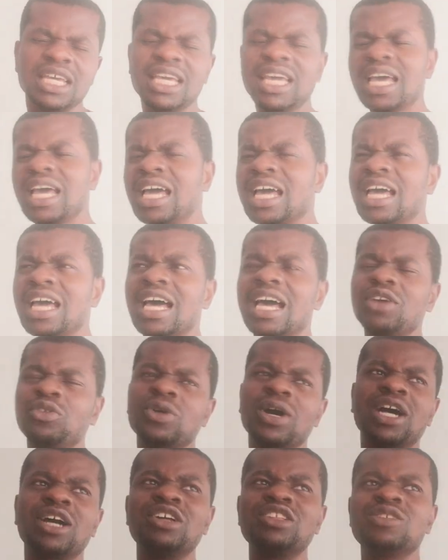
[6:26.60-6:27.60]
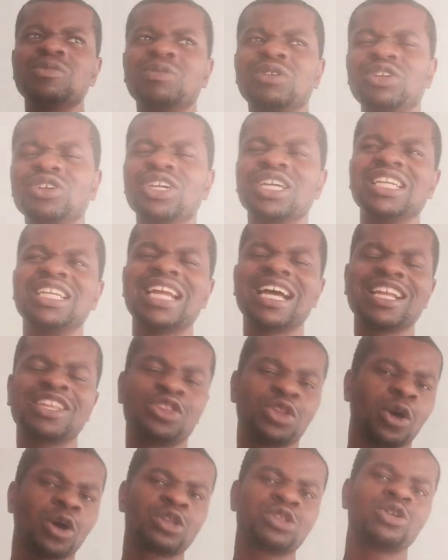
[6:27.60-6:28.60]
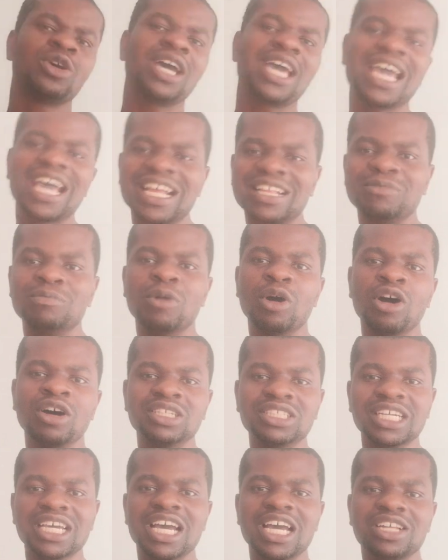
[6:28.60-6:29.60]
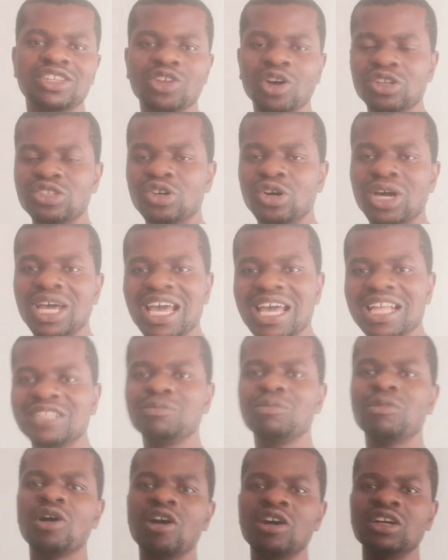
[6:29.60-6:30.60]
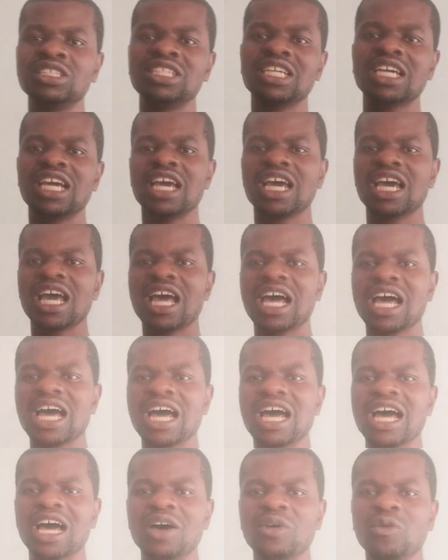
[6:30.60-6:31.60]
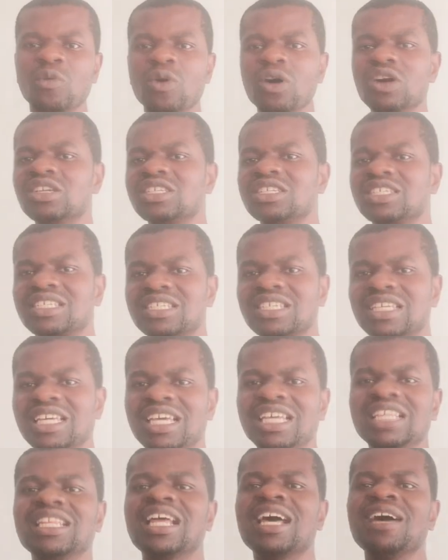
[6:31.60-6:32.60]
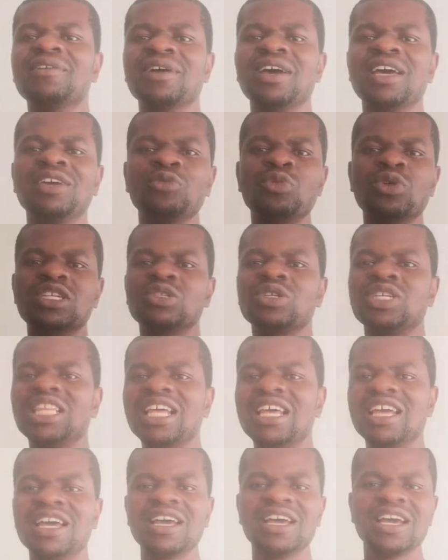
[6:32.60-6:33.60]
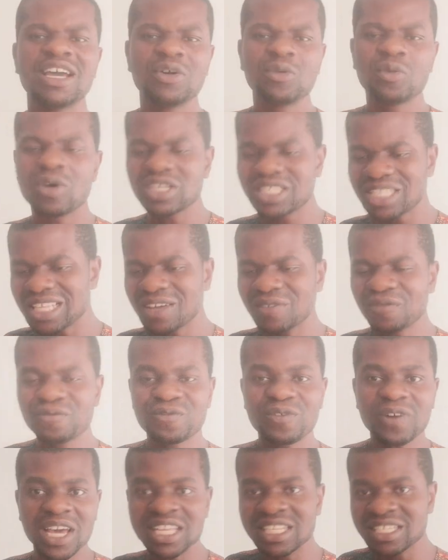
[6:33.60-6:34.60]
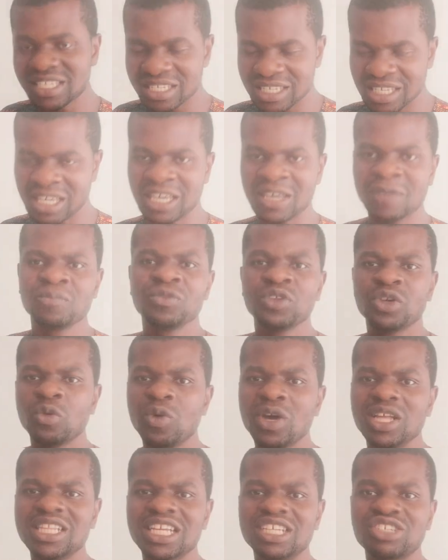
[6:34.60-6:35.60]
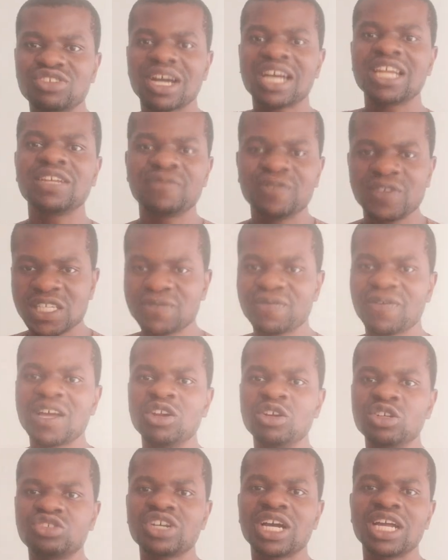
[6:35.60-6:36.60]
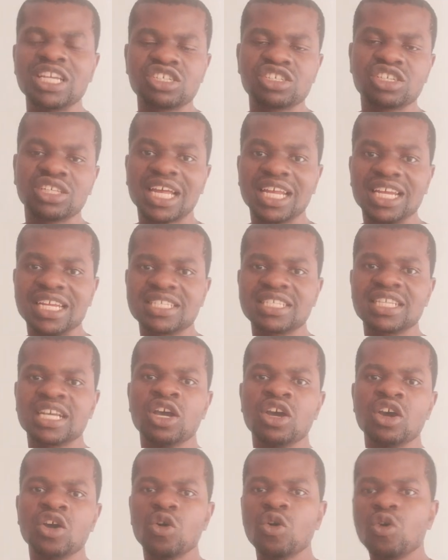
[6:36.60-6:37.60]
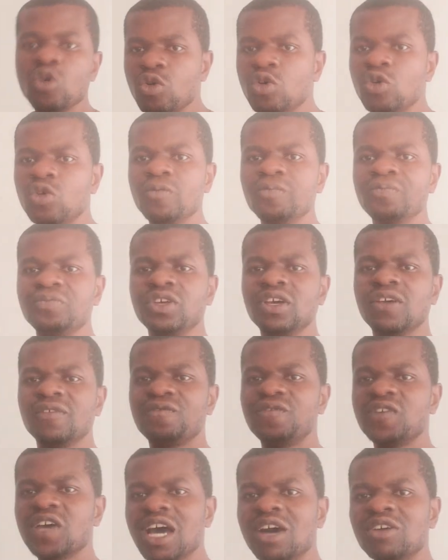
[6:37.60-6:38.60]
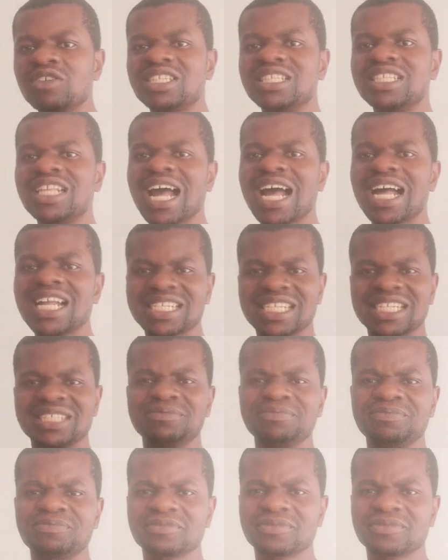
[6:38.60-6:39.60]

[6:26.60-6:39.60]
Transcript: Here, you are going to be looking at Dr. Edmond. Dr. Edmond was in a frenzy with his fellow traditionalist, who felt that